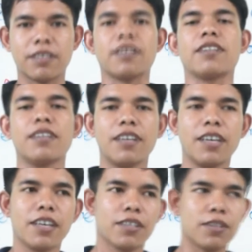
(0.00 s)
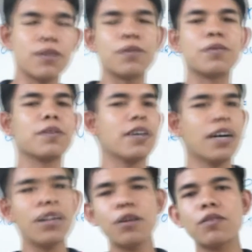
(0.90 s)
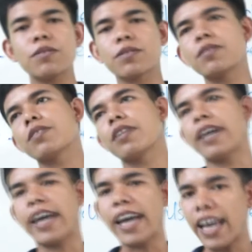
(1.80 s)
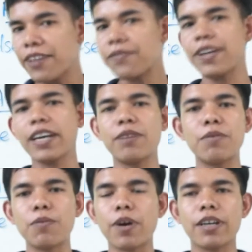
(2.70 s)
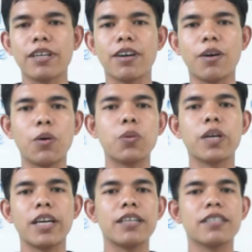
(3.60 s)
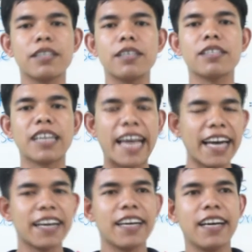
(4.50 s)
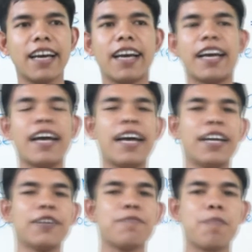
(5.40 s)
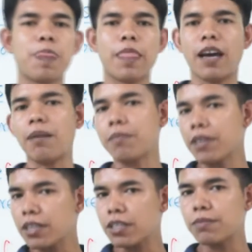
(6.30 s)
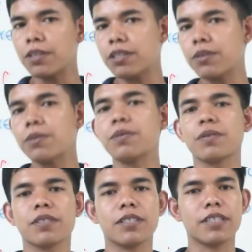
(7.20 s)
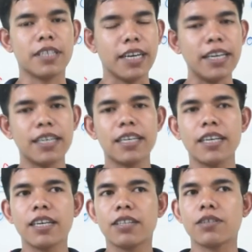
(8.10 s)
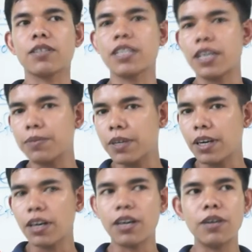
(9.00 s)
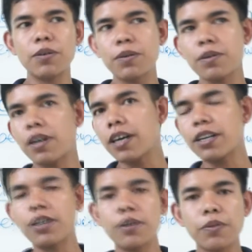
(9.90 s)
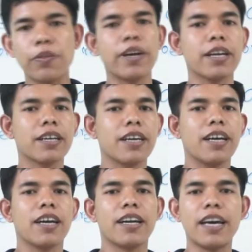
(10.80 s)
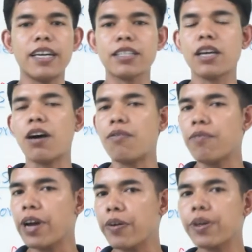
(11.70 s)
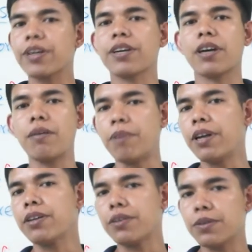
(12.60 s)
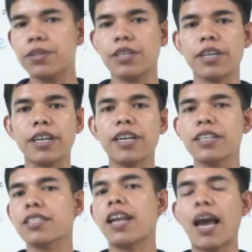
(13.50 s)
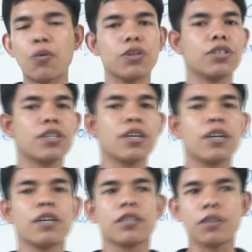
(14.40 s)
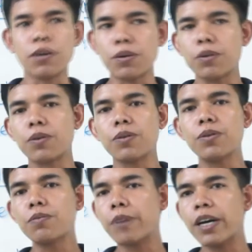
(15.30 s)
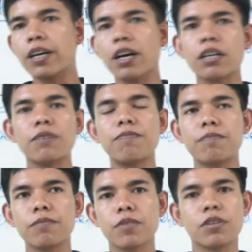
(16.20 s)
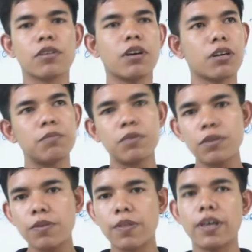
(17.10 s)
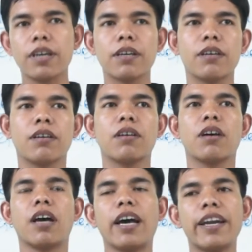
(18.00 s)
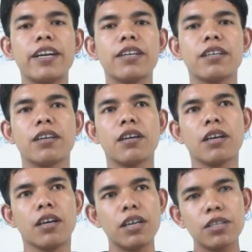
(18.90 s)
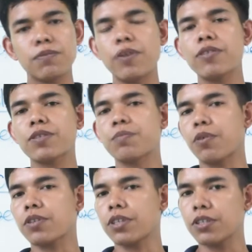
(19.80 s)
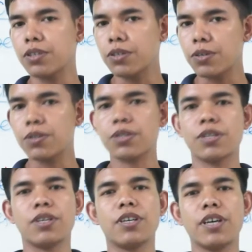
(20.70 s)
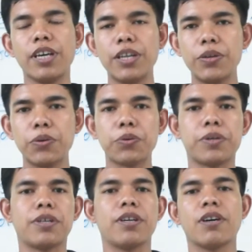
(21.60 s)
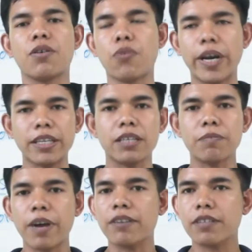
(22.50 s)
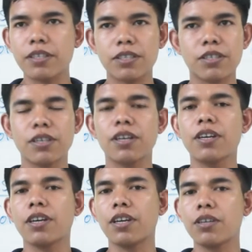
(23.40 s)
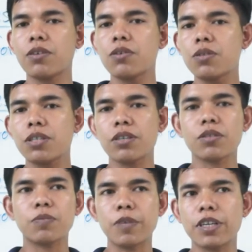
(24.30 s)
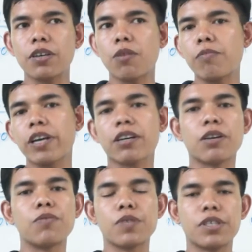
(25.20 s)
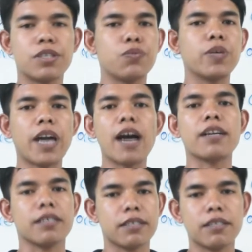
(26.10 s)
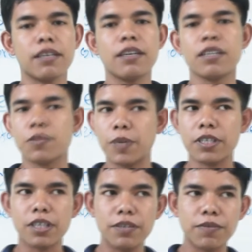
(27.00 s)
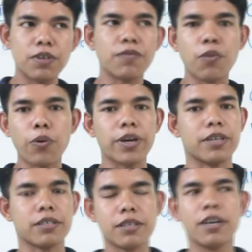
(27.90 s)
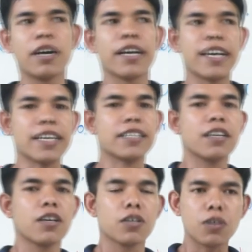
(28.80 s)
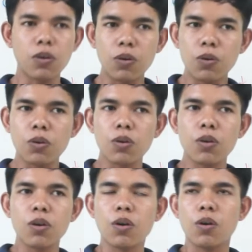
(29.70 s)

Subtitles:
Okay, so hello, good evening everyone, all together here again, and I'm here to meet you today. So today we're gonna learn a new thing that is a very common use in English language. So you might got confusing, and it is very important to use in your writing passage, when you're using or speaking or make conversation with others, especially with foreigners. Yes, so